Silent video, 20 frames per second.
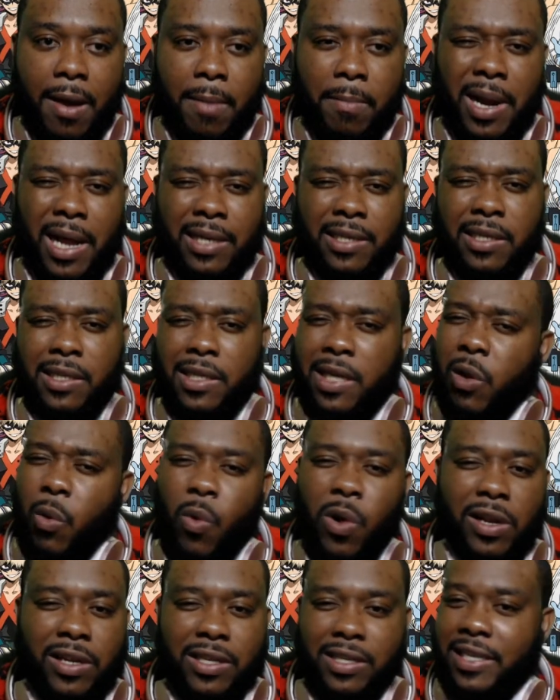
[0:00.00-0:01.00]
but I still
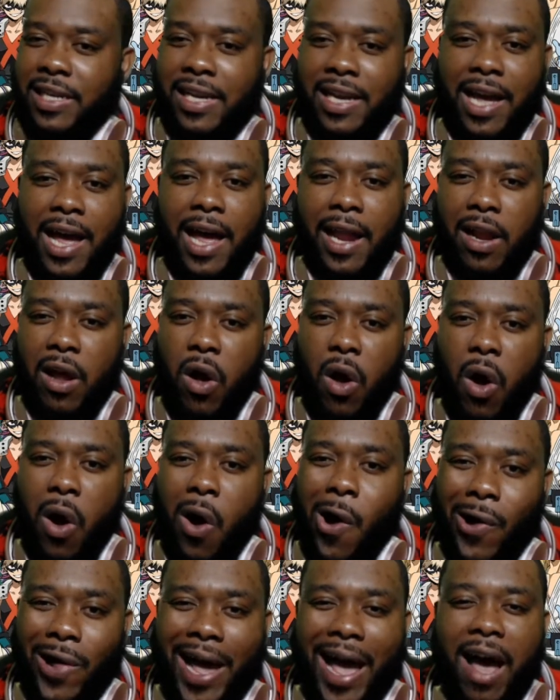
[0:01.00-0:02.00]
want to see an
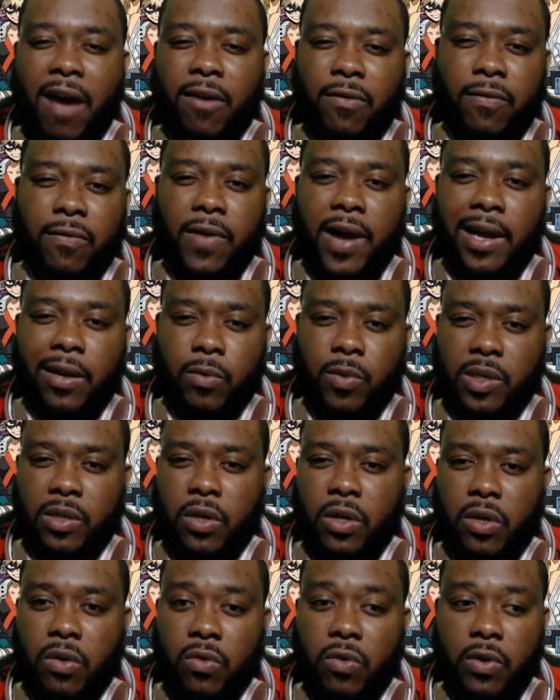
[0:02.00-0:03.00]
all-out fight with
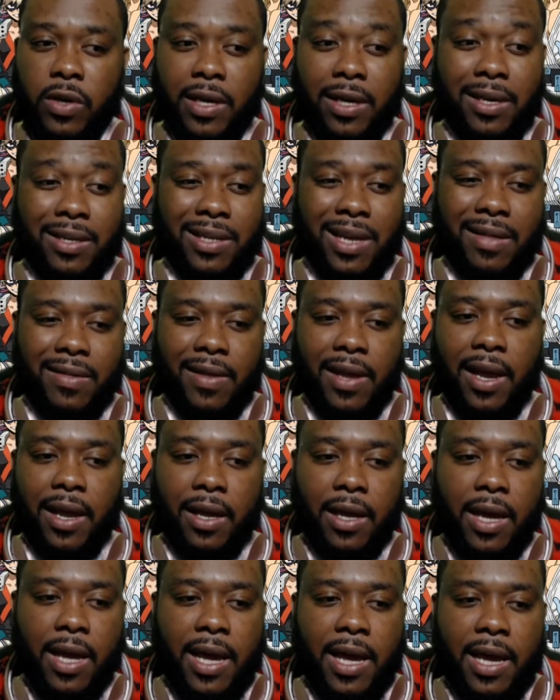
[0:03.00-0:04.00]
Todoroki, because I think